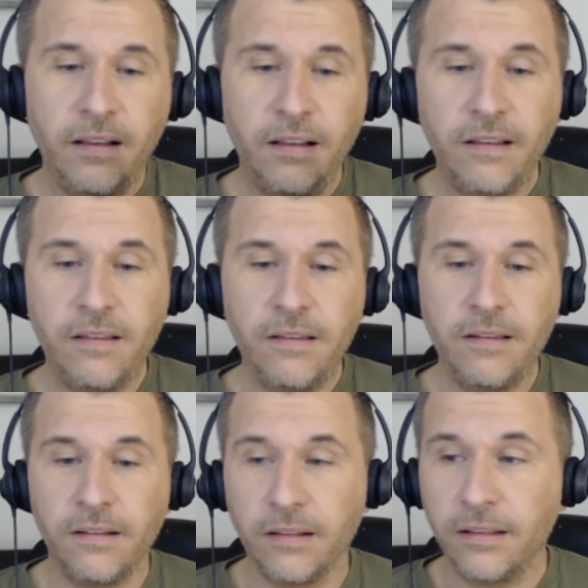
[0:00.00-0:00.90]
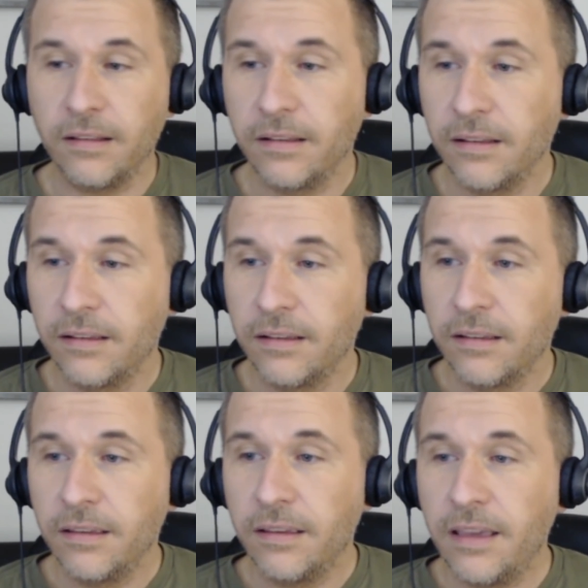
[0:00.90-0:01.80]
Ugh.
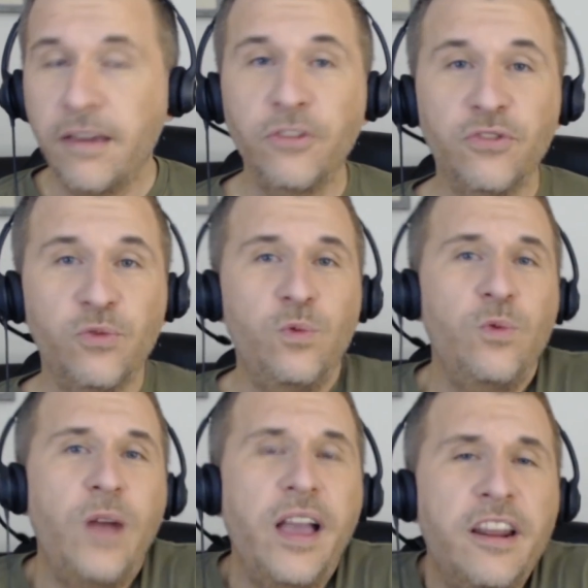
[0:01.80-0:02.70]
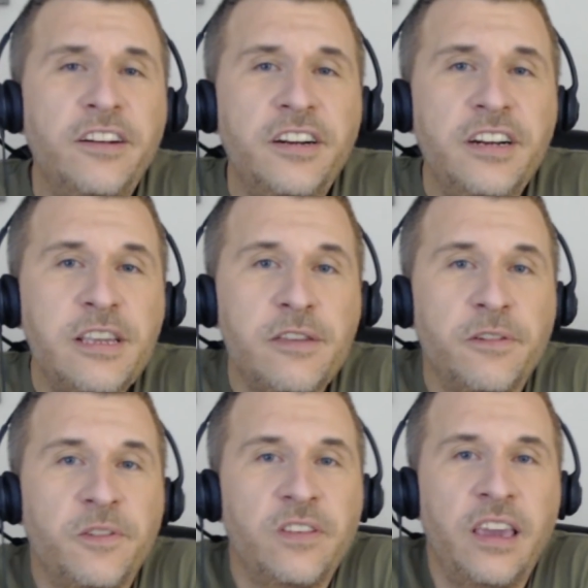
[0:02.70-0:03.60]
It goes right underneath your
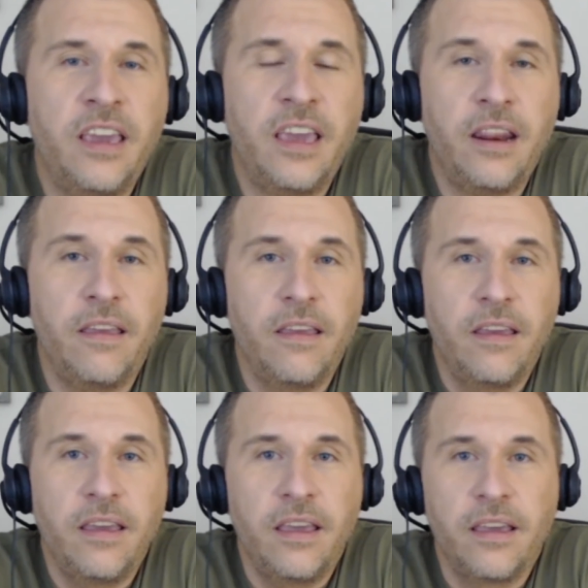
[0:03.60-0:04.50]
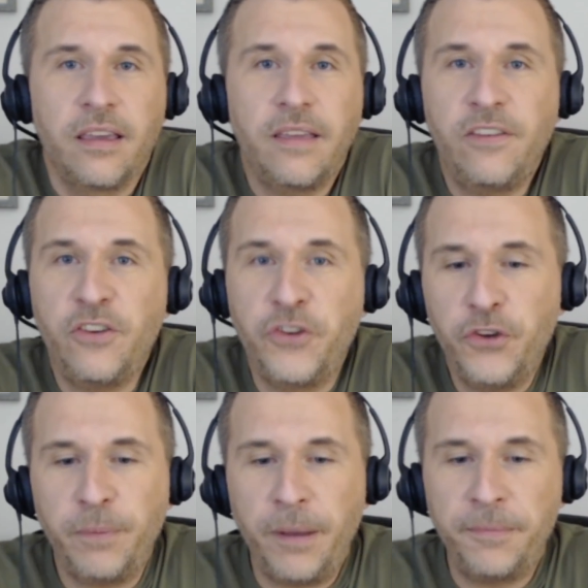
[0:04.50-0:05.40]
skin. Gives you
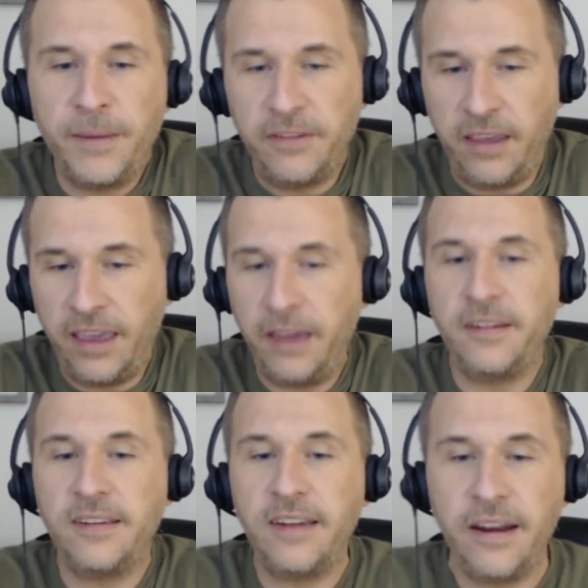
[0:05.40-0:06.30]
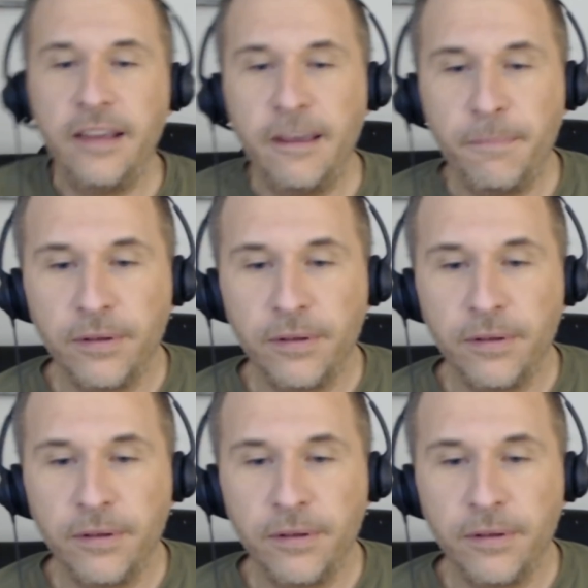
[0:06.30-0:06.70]
goosebumps, makes your hair stand up.